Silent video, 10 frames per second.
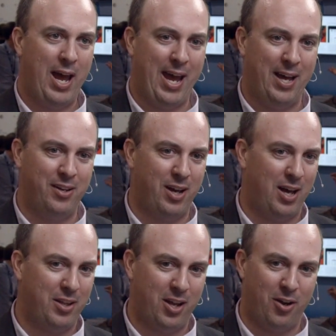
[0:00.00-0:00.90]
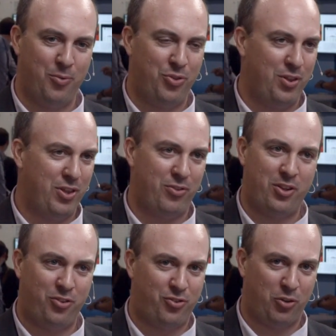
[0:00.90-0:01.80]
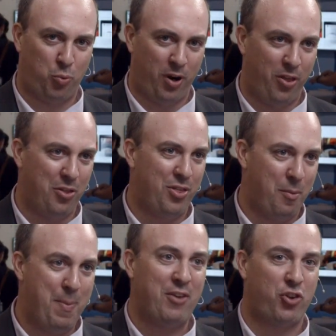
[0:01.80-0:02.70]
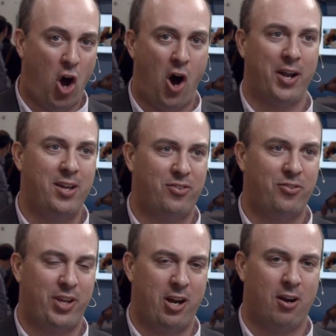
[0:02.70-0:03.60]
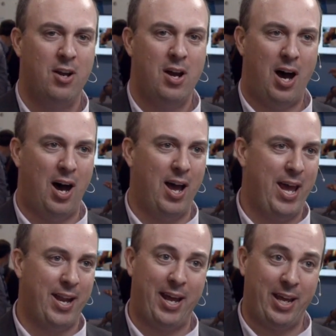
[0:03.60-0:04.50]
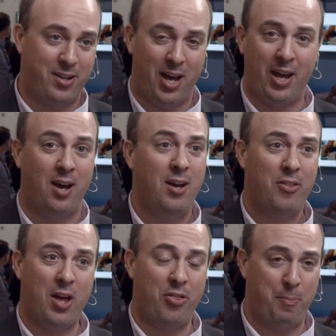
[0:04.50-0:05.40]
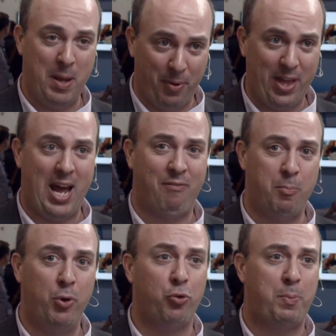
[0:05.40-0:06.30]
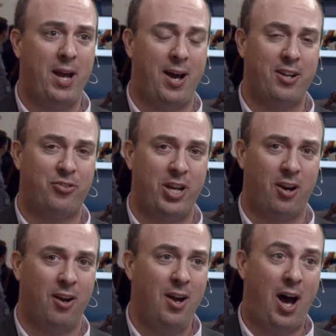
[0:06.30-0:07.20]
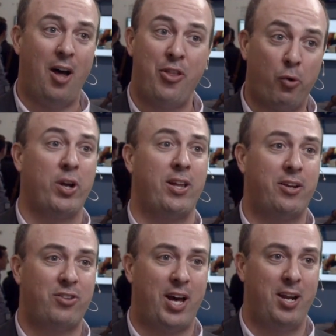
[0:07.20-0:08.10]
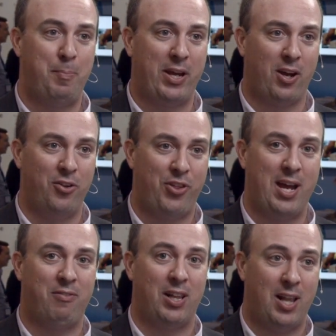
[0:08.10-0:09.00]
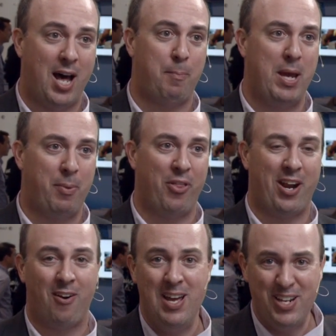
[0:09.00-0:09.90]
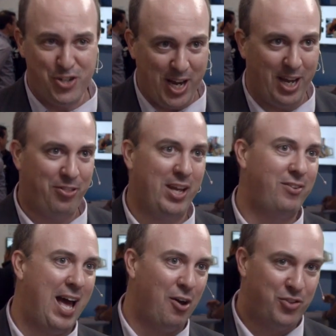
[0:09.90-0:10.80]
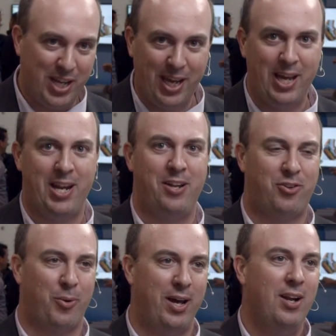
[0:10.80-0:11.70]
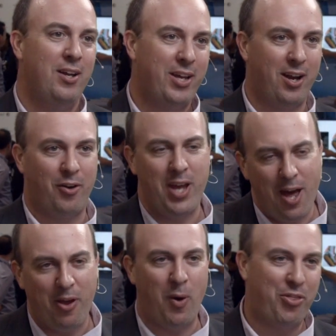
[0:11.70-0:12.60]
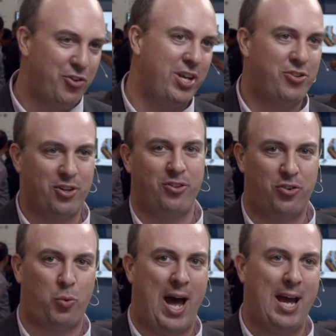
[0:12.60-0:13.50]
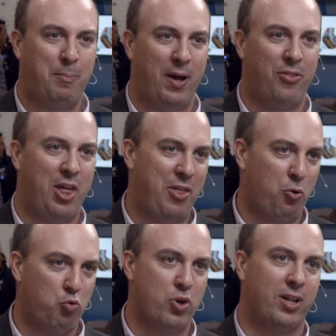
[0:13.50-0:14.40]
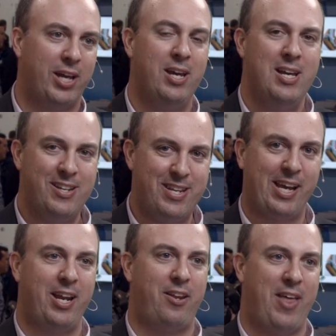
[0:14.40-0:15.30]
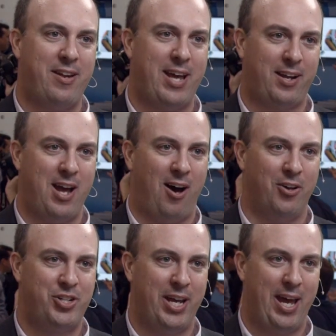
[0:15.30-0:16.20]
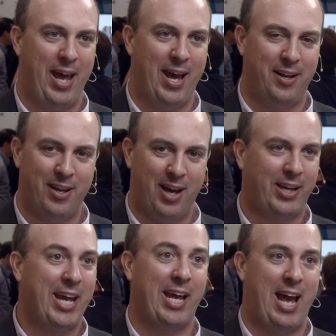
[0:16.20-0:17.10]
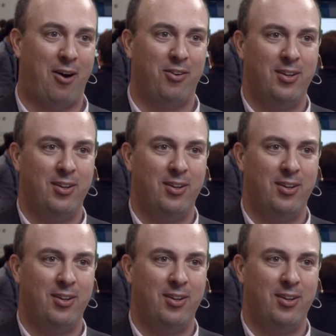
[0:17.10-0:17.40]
and you know, this is just one of the best audiences here, and I can tell you, the people that have the booths behind us here, they're really excited because they have a lot of people that are checking things out, digging it into it. You know, yeah, they want their t-shirts and swag, but they're really digging into that technology and geeking out.